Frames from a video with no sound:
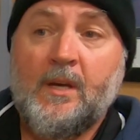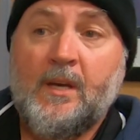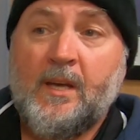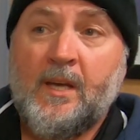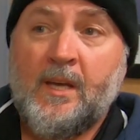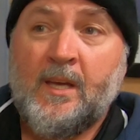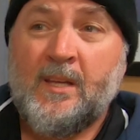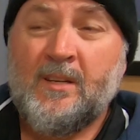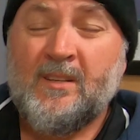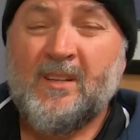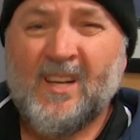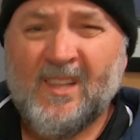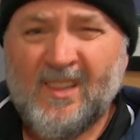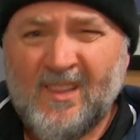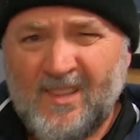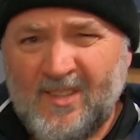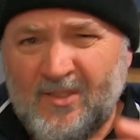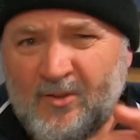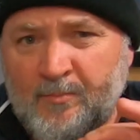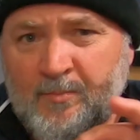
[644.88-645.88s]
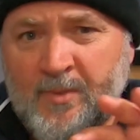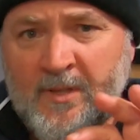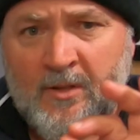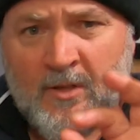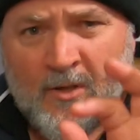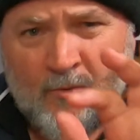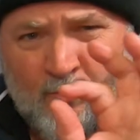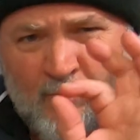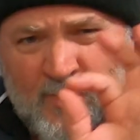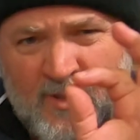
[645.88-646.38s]
and a little bit,
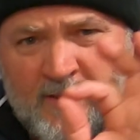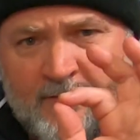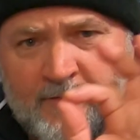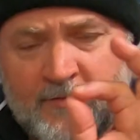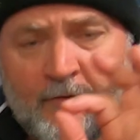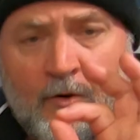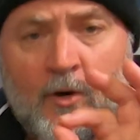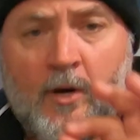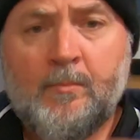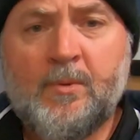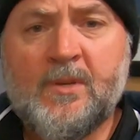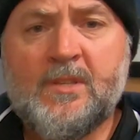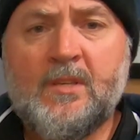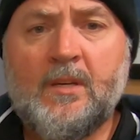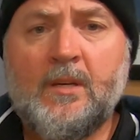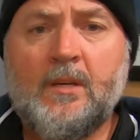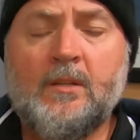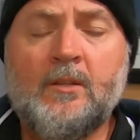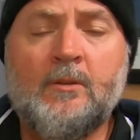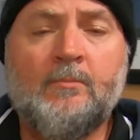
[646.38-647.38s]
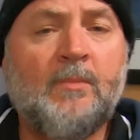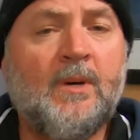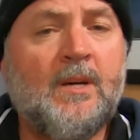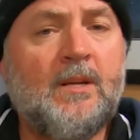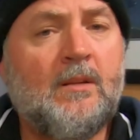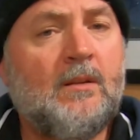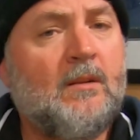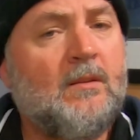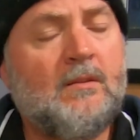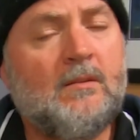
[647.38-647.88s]
like really fine particulate
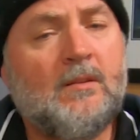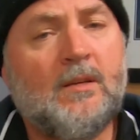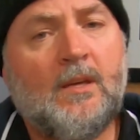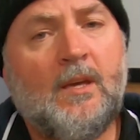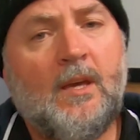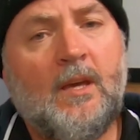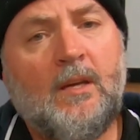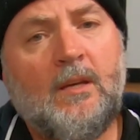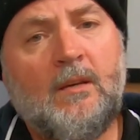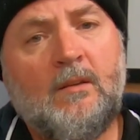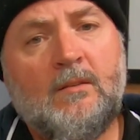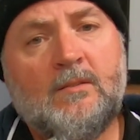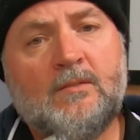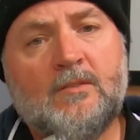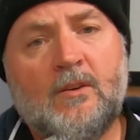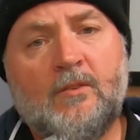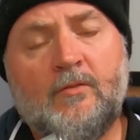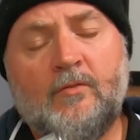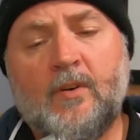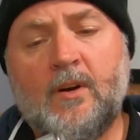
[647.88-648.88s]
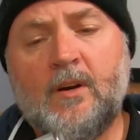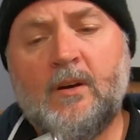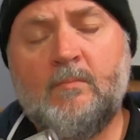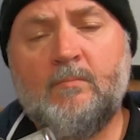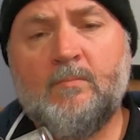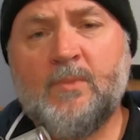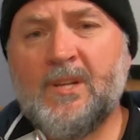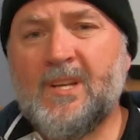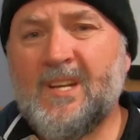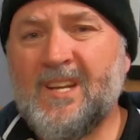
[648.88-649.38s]
made it into the keg so far,
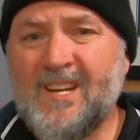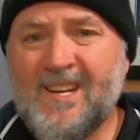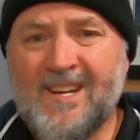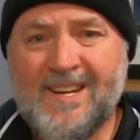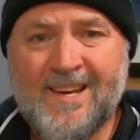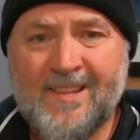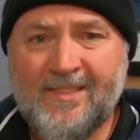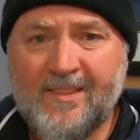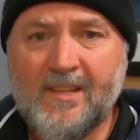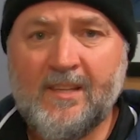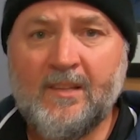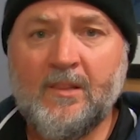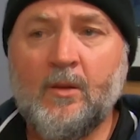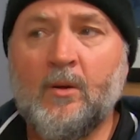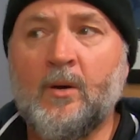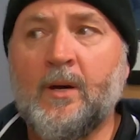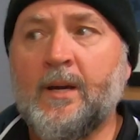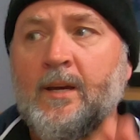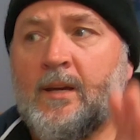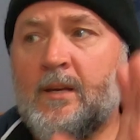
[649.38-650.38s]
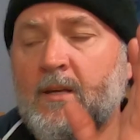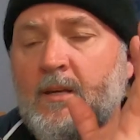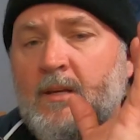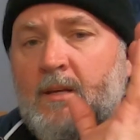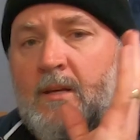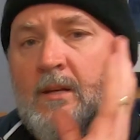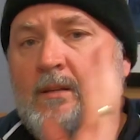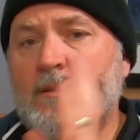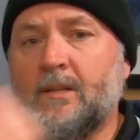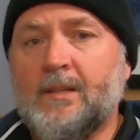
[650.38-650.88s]
but nothing like
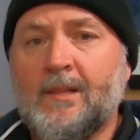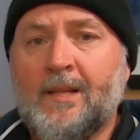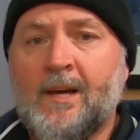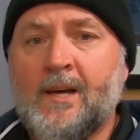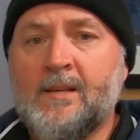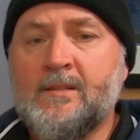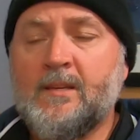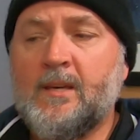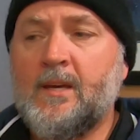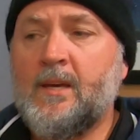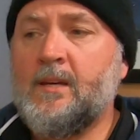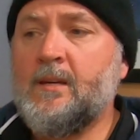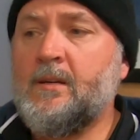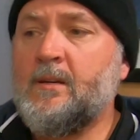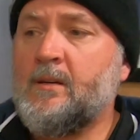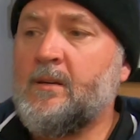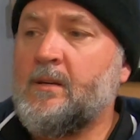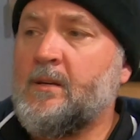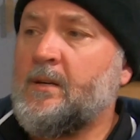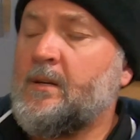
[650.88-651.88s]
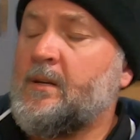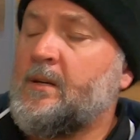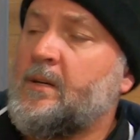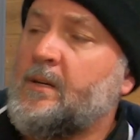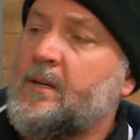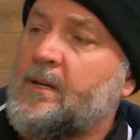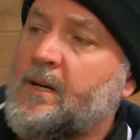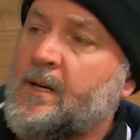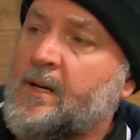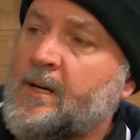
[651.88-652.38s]
the last keg.
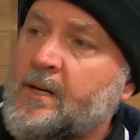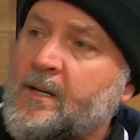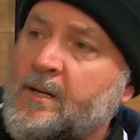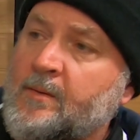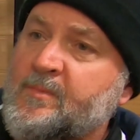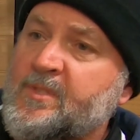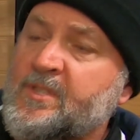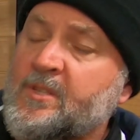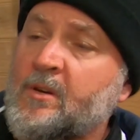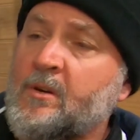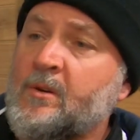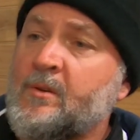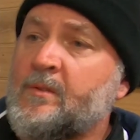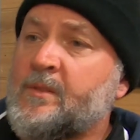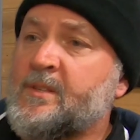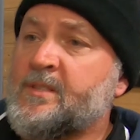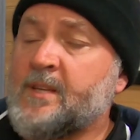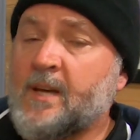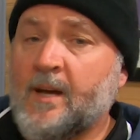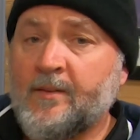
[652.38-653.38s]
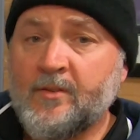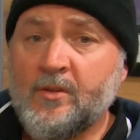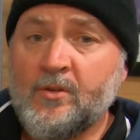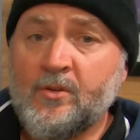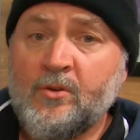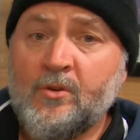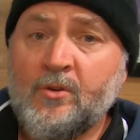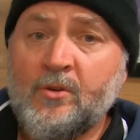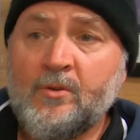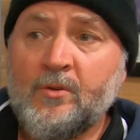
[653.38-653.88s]
So this
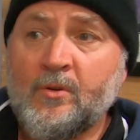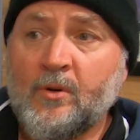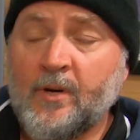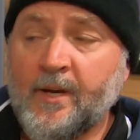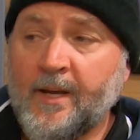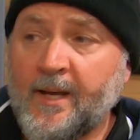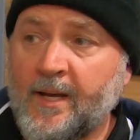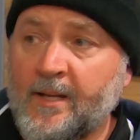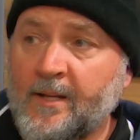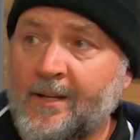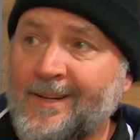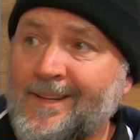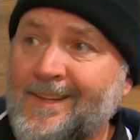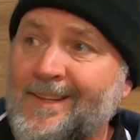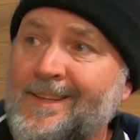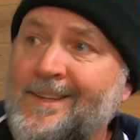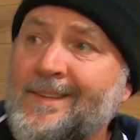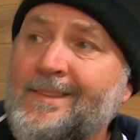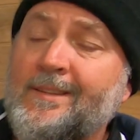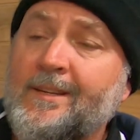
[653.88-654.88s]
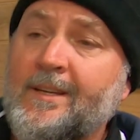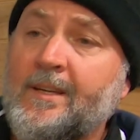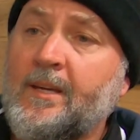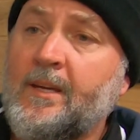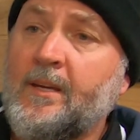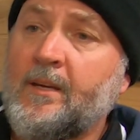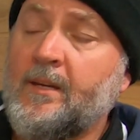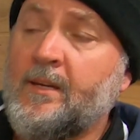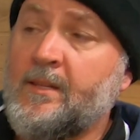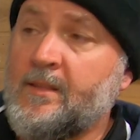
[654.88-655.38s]
afternoon I had it in
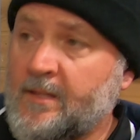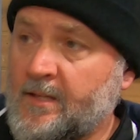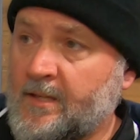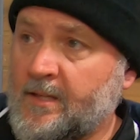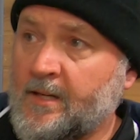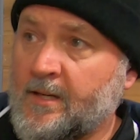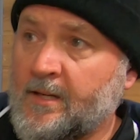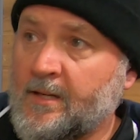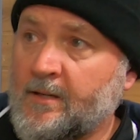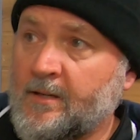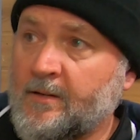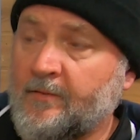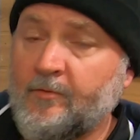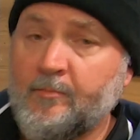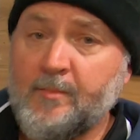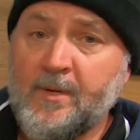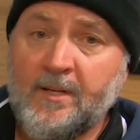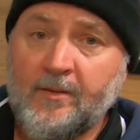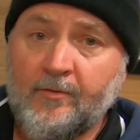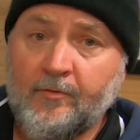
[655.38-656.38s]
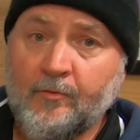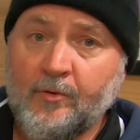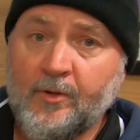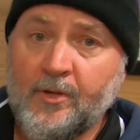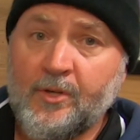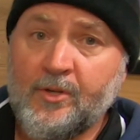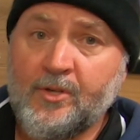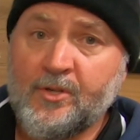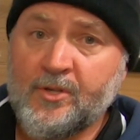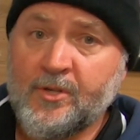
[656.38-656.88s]
the fermenting
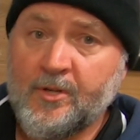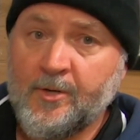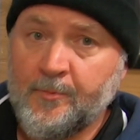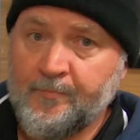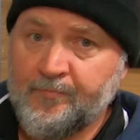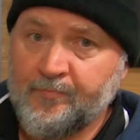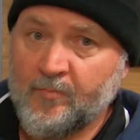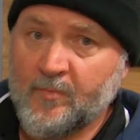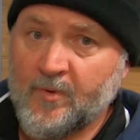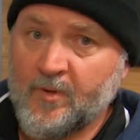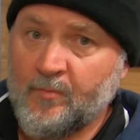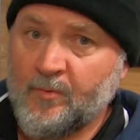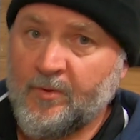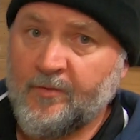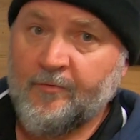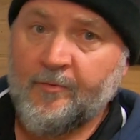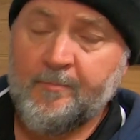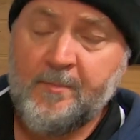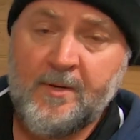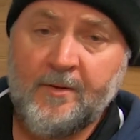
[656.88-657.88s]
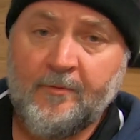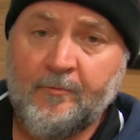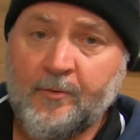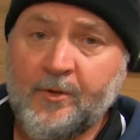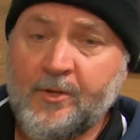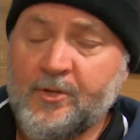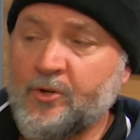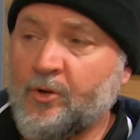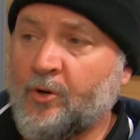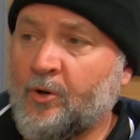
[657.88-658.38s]
fridge, with the fermenting
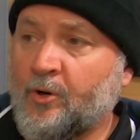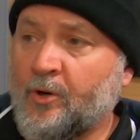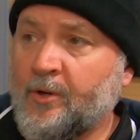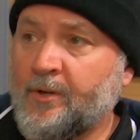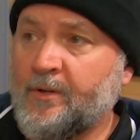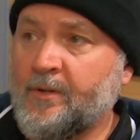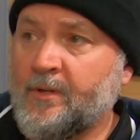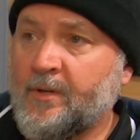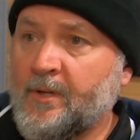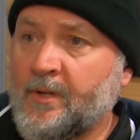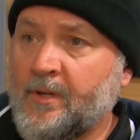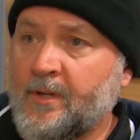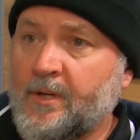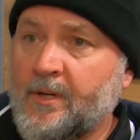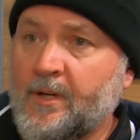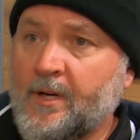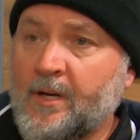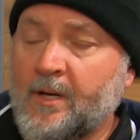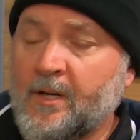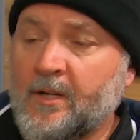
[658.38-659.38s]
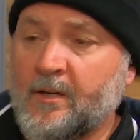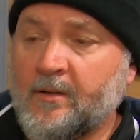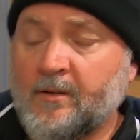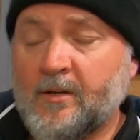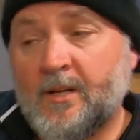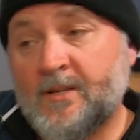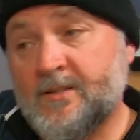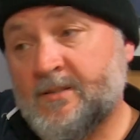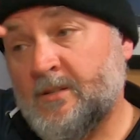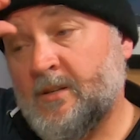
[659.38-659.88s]
fridge on. I
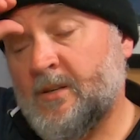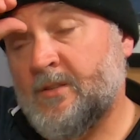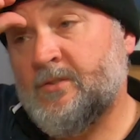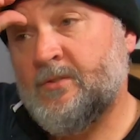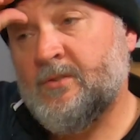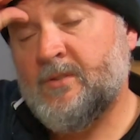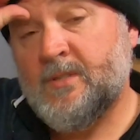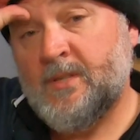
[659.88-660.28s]
had a CO2